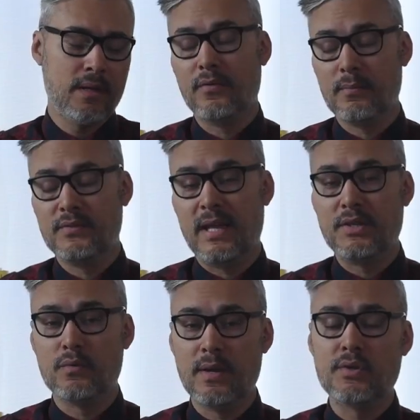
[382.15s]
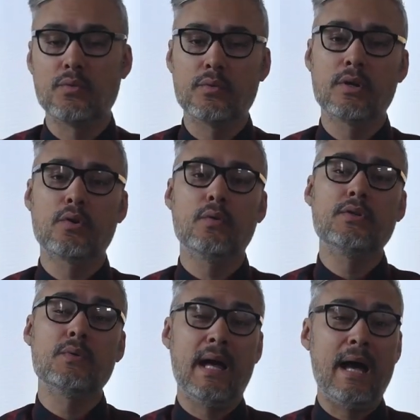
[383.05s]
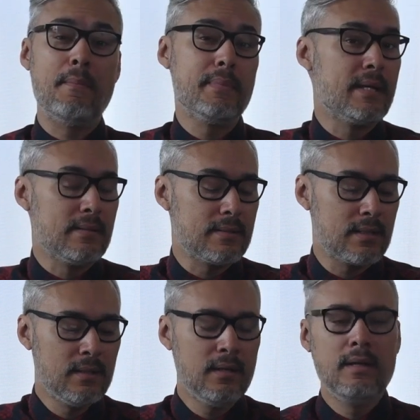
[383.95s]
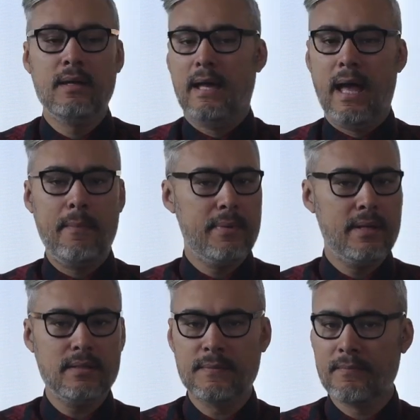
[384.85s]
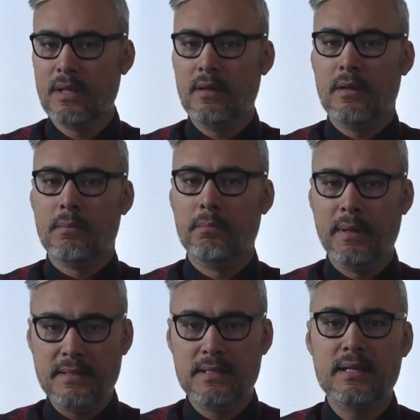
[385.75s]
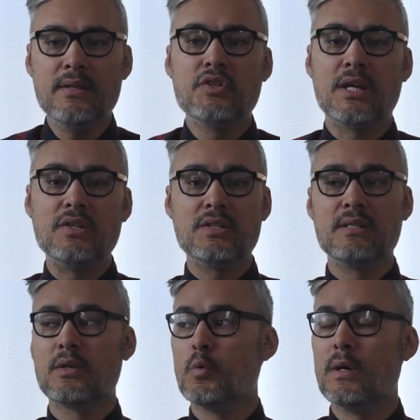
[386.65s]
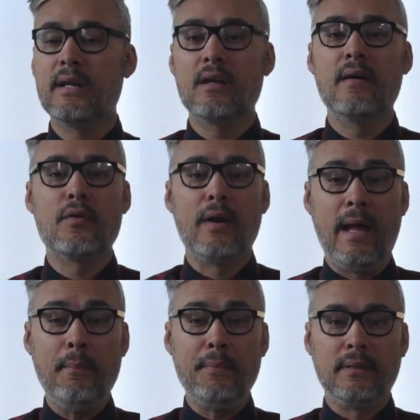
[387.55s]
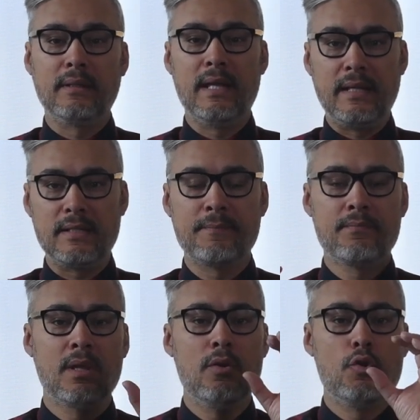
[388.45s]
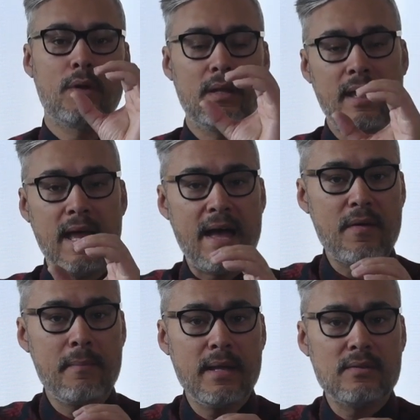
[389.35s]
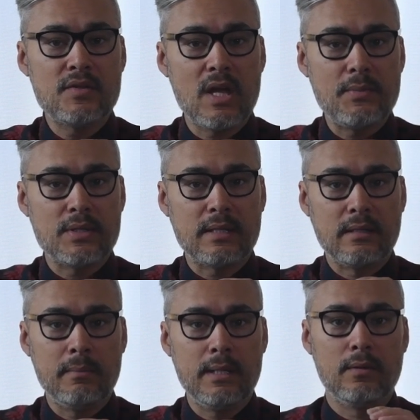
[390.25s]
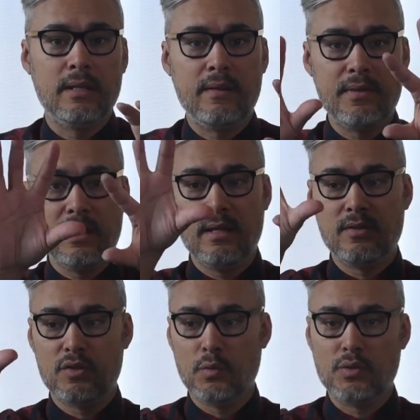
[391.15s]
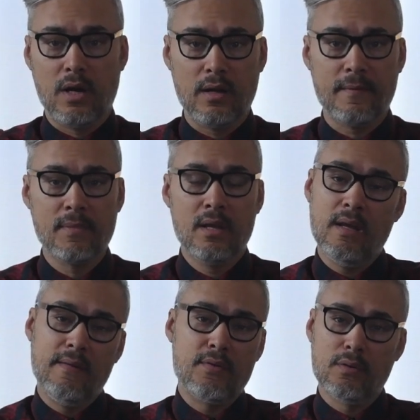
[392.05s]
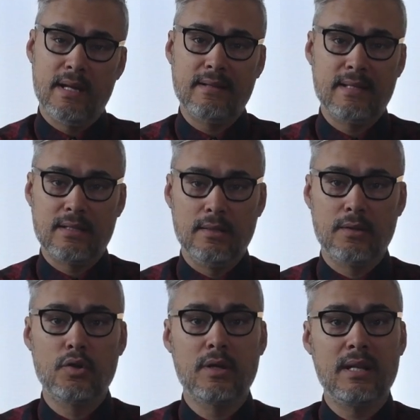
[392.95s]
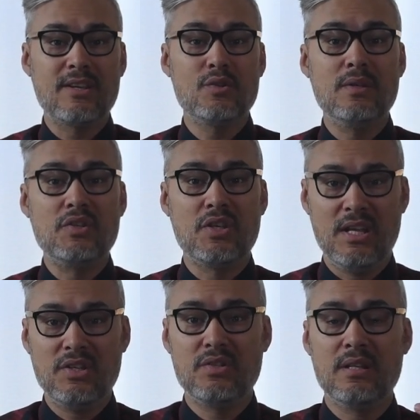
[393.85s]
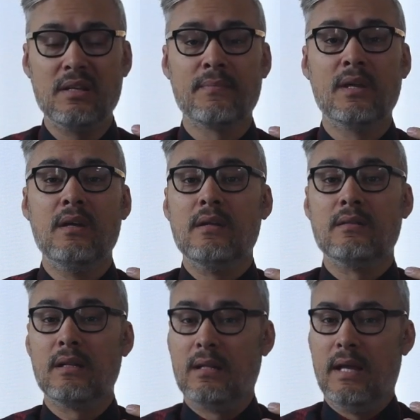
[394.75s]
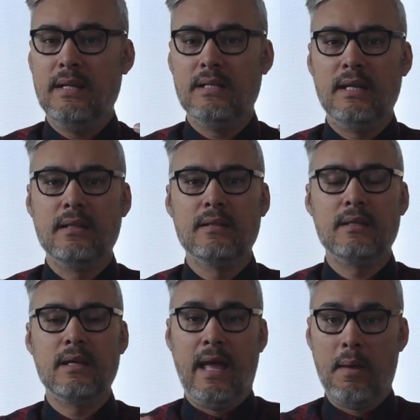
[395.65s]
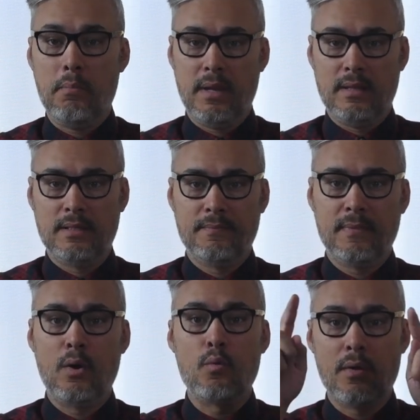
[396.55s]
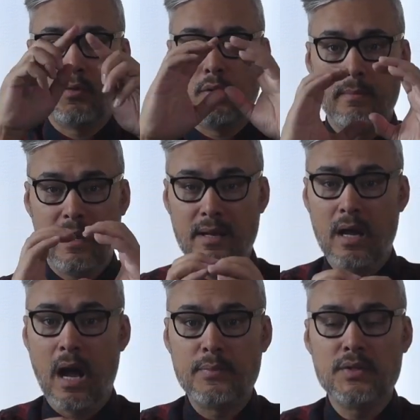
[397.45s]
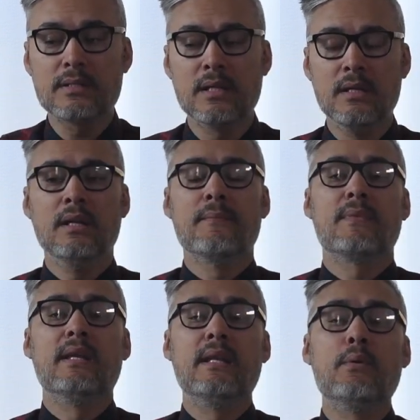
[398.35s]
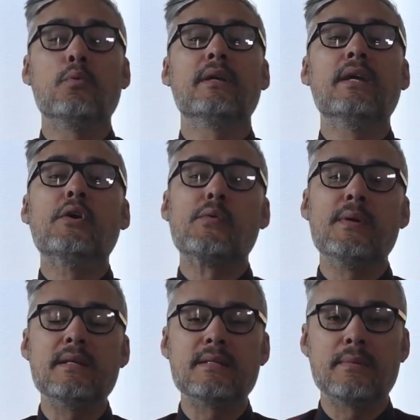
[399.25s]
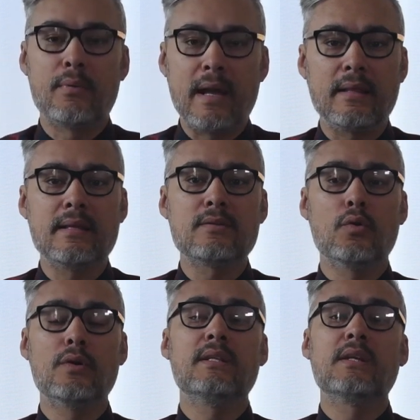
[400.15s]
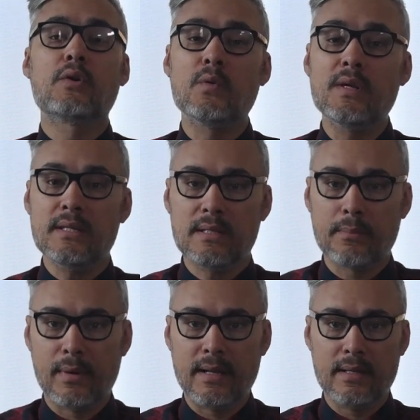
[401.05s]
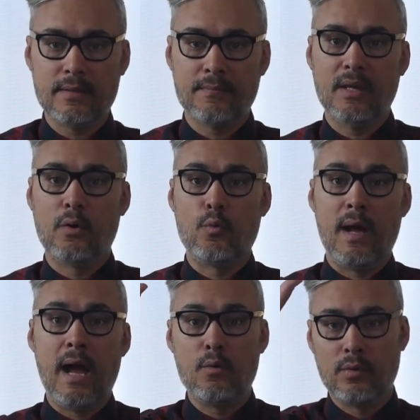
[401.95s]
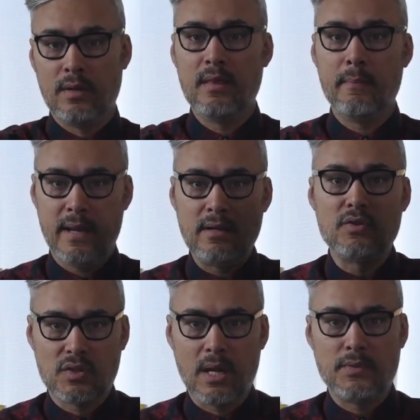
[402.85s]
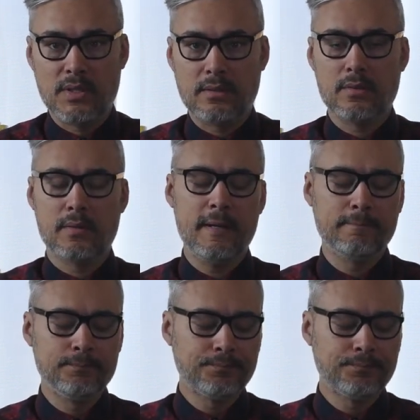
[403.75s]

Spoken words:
From saturation, we're going to go into ambience. Ambience basically changes the quality of your ambient light. You can have a main subject in the middle and everything is so dark. If you don't like that look, you can actually change the light in the ambient around your main object. It will increase the brightness or decrease the brightness around the main subject, okay?